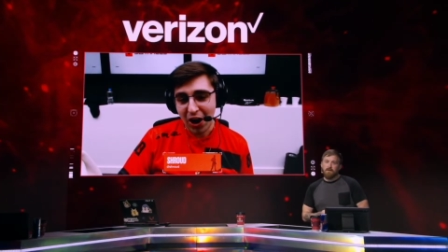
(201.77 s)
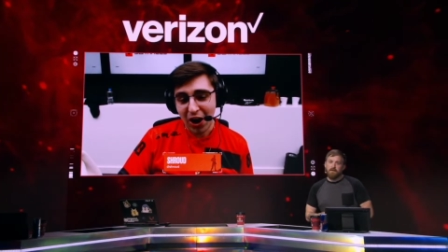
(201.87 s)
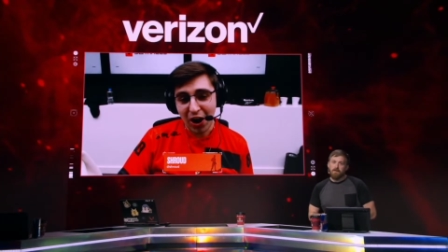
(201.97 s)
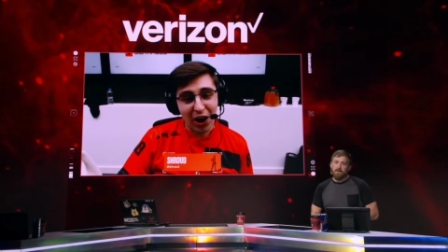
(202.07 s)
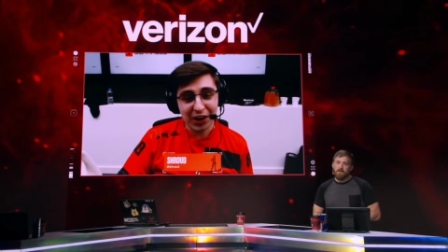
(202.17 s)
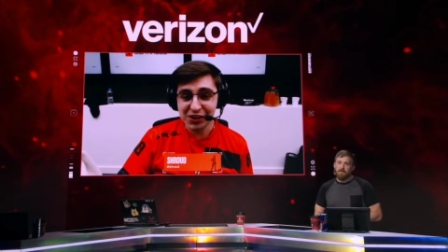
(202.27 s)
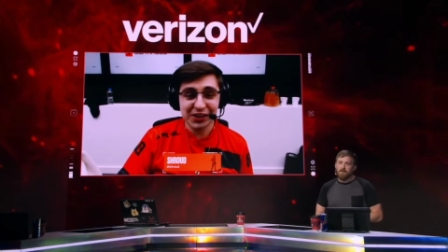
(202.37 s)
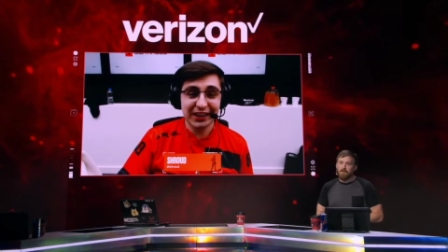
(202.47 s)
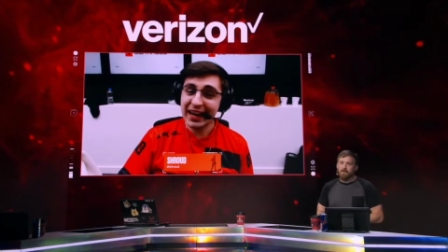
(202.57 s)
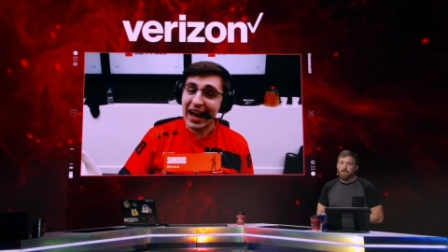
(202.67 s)

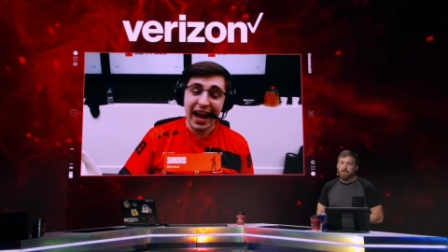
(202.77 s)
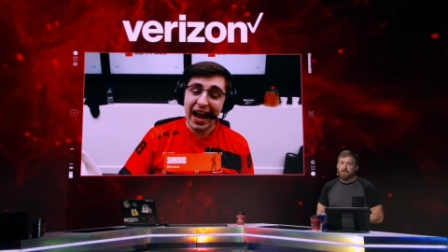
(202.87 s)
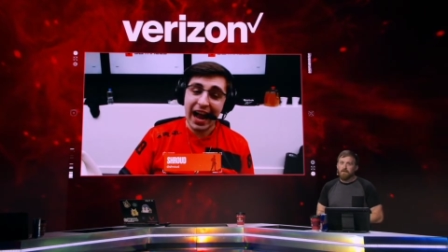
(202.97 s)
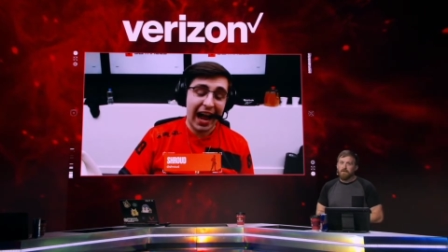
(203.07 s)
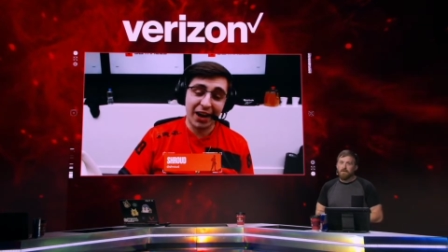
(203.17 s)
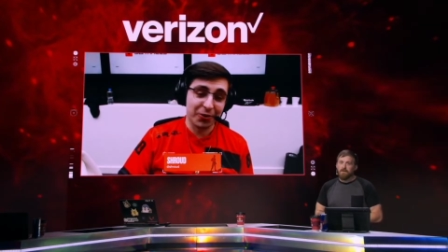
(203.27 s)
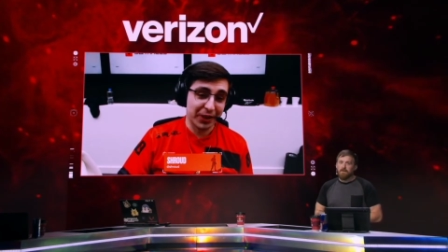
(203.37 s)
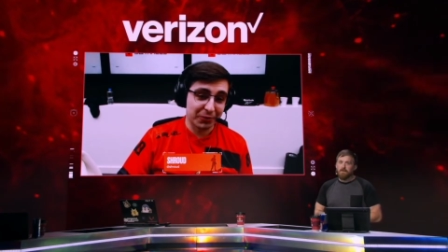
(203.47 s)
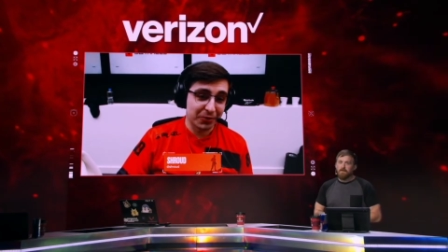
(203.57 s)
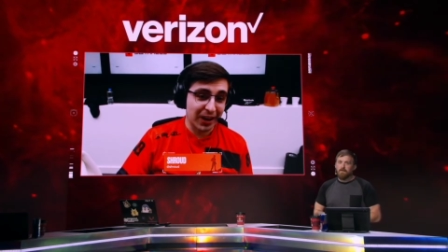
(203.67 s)
Honestly, I don't think
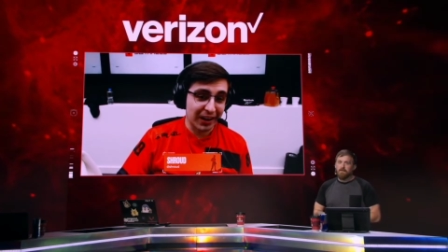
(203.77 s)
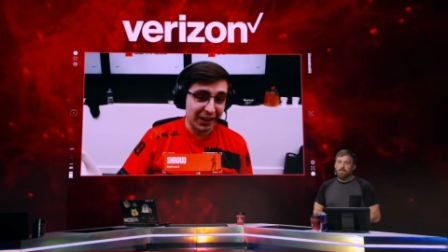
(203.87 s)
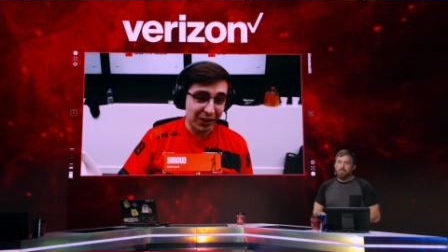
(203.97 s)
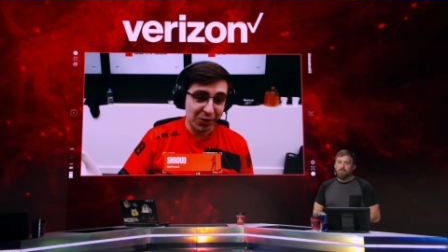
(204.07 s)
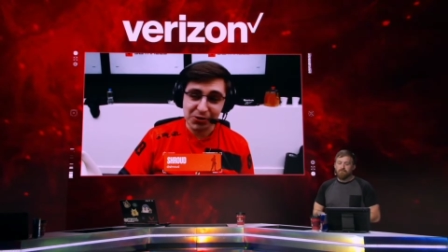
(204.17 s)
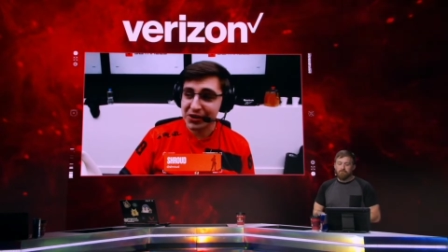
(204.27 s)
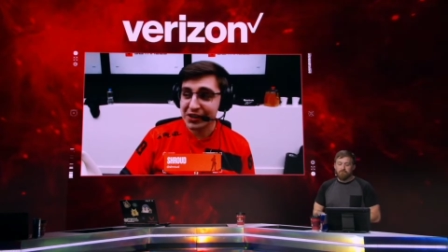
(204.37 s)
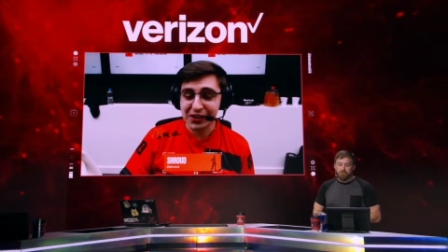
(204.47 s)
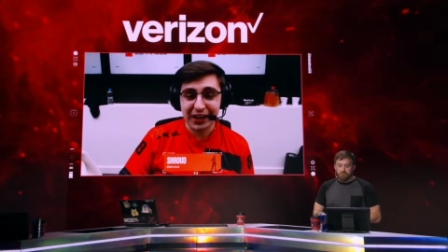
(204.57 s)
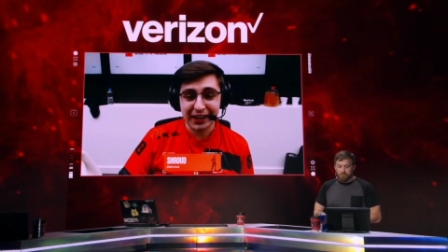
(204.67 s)
we've gotten close, because
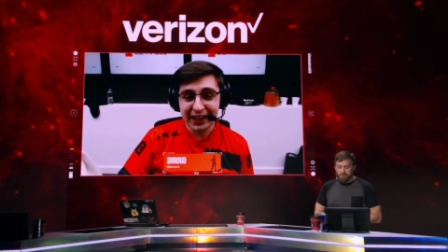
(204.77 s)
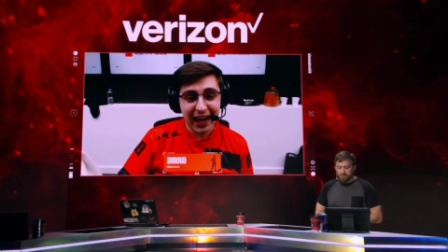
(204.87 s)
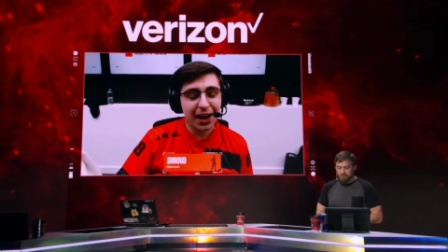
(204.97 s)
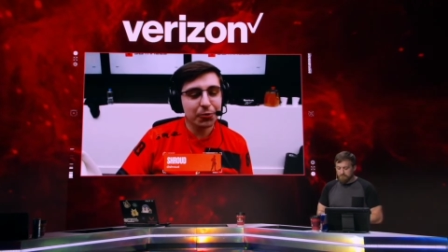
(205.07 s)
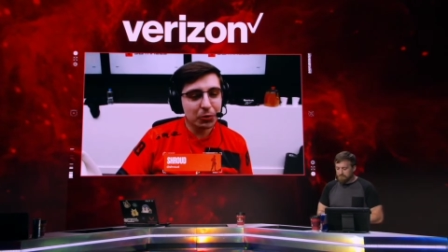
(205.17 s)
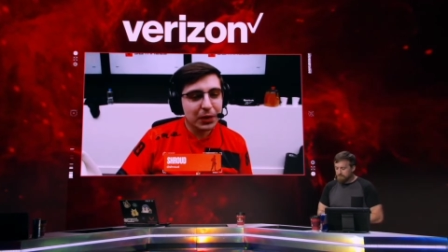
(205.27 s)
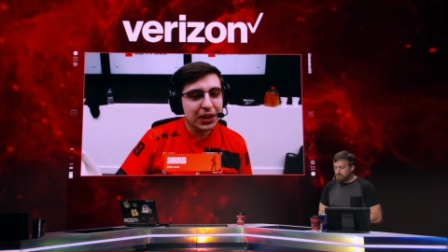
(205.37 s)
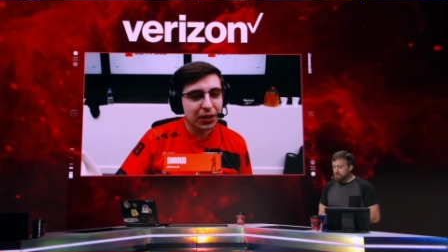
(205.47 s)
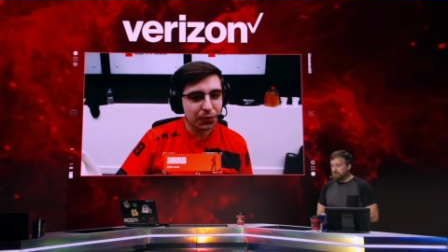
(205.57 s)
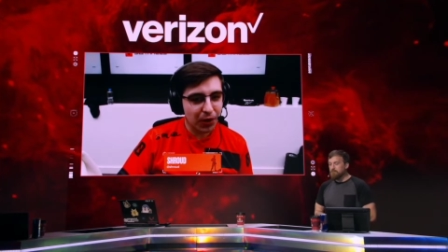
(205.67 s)
like, yeah, we've been
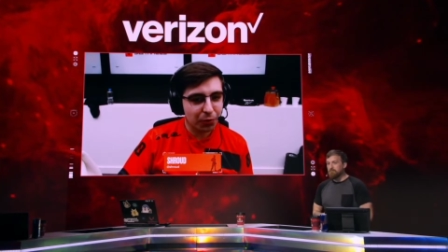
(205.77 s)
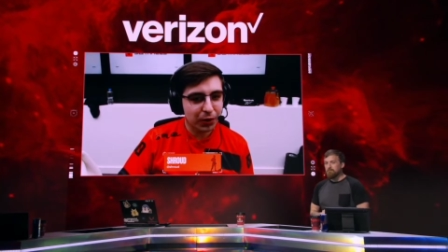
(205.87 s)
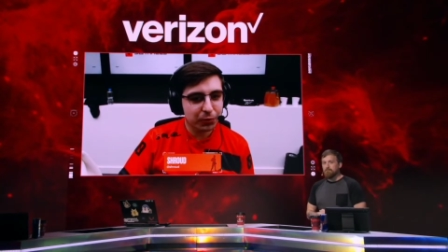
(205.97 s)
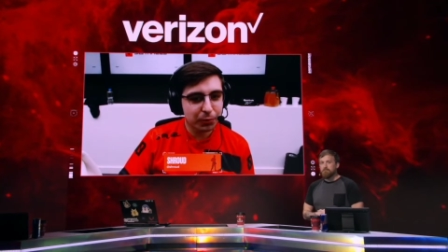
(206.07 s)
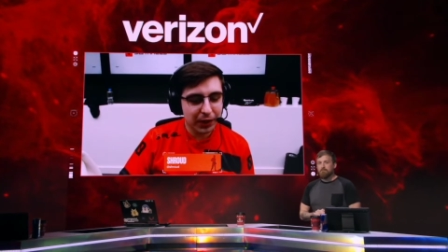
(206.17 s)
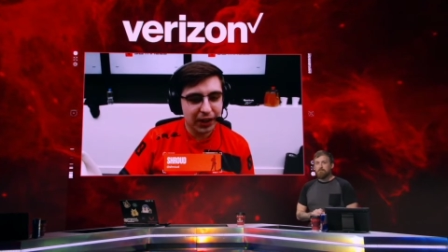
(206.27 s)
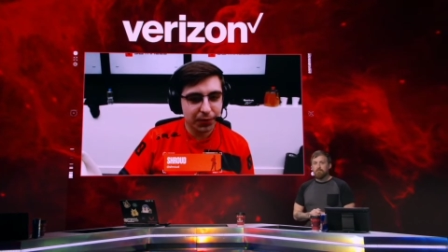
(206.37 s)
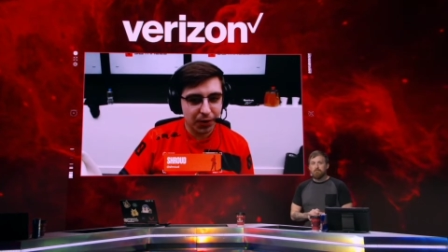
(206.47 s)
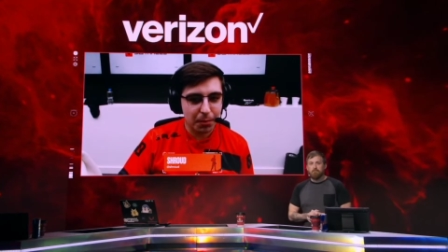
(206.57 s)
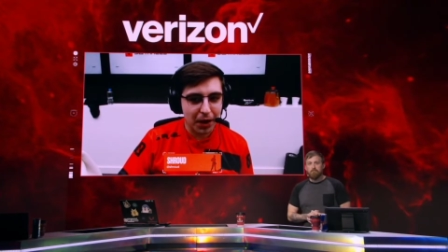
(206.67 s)
here for we've been here
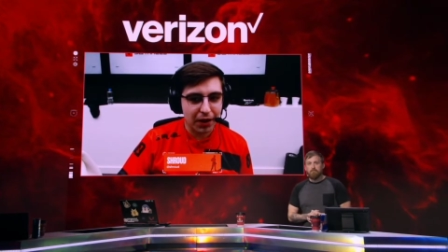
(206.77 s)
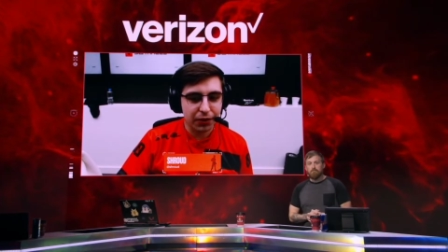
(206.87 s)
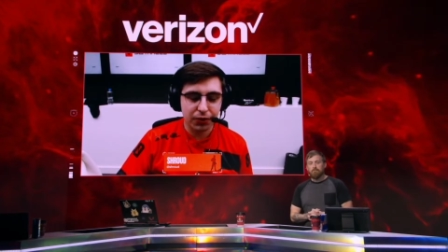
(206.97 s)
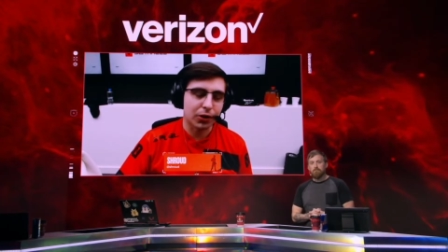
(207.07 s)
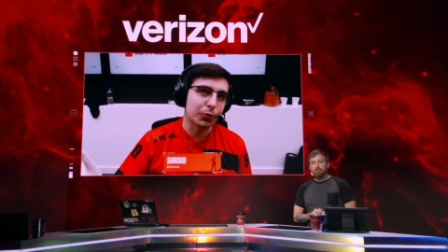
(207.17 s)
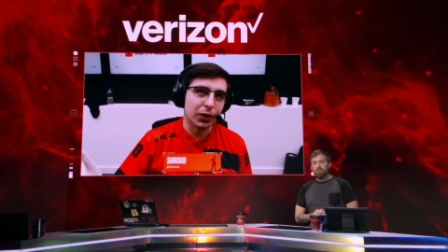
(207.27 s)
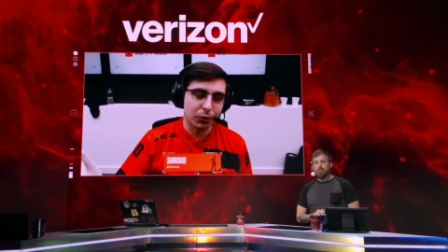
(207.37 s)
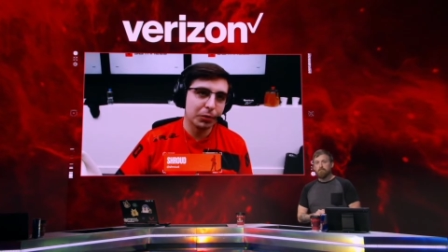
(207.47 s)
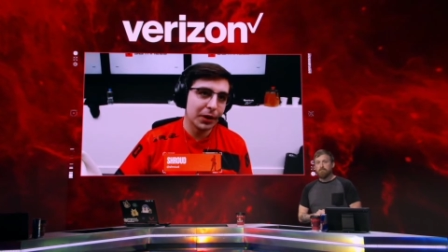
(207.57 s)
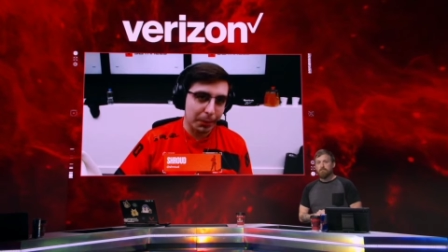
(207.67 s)
for a month, or well, we've
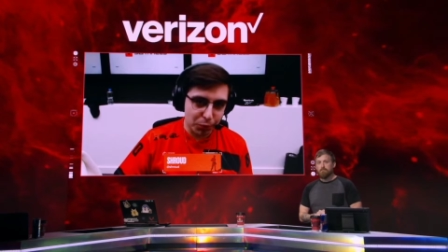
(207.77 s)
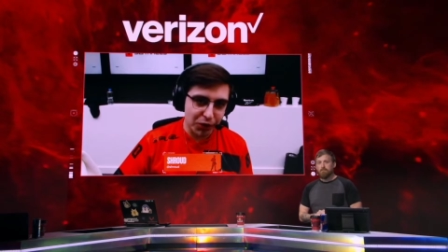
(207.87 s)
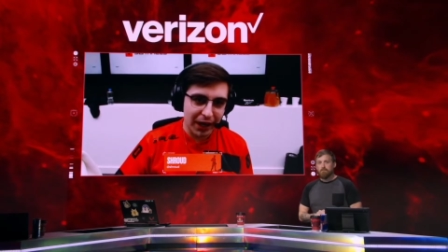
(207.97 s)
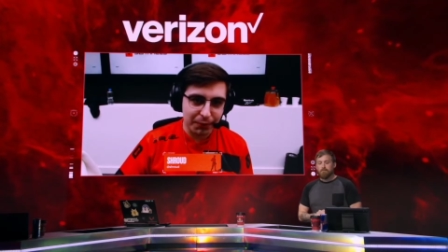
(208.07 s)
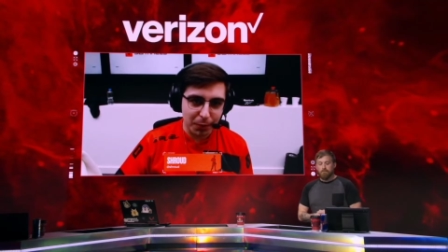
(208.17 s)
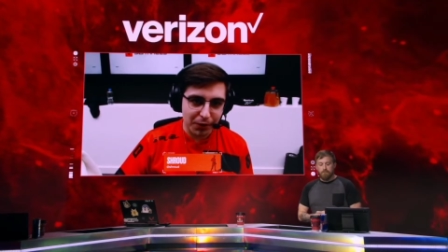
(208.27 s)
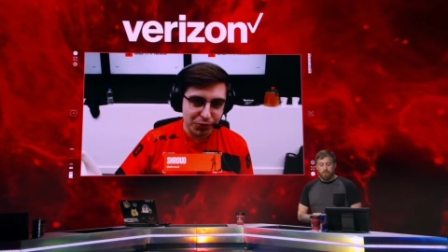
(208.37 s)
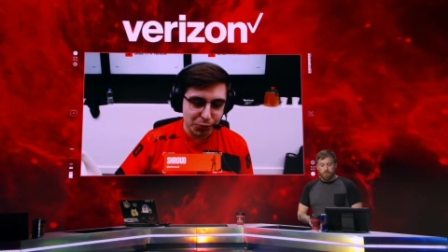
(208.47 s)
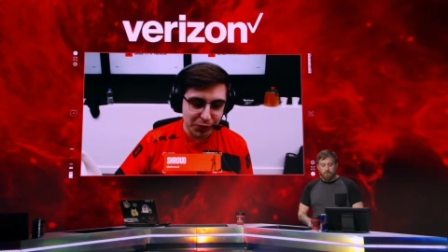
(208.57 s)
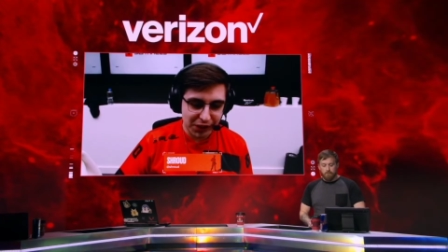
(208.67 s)
been at boot camp for about two
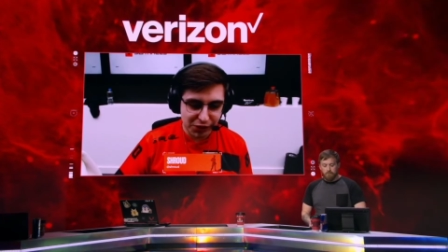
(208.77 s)
weeks.